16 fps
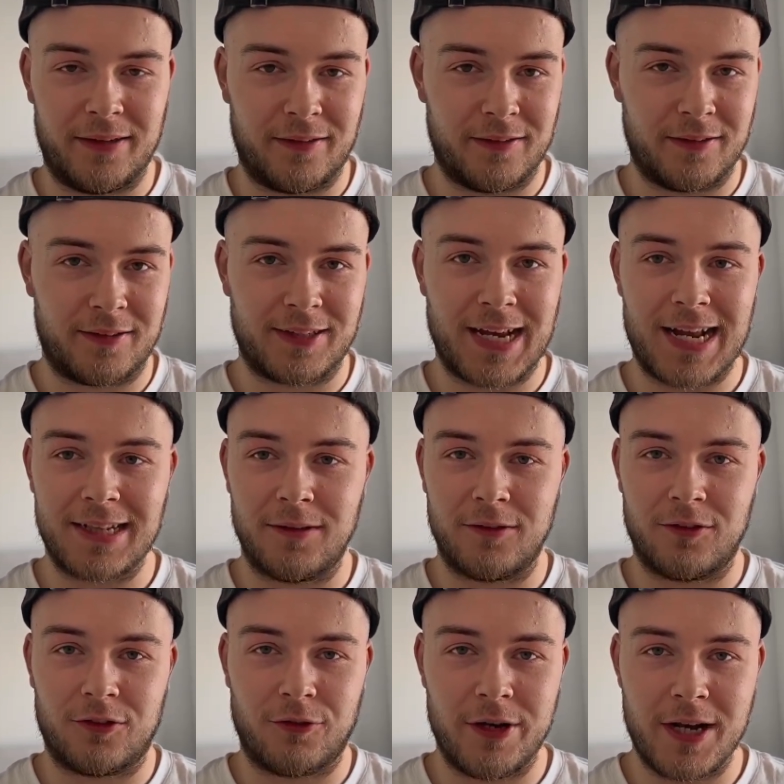
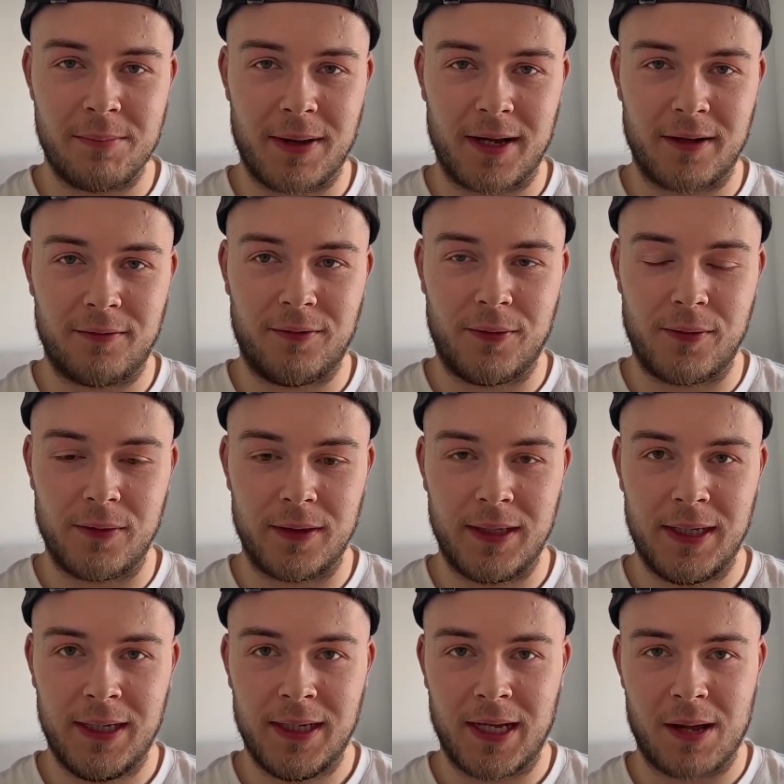screen the back 4,
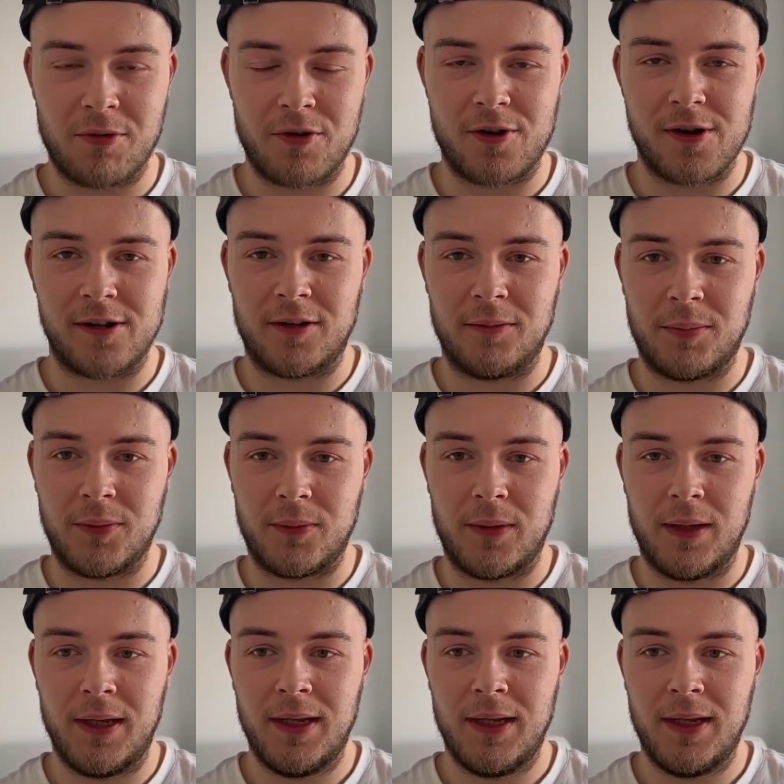and progress the ball,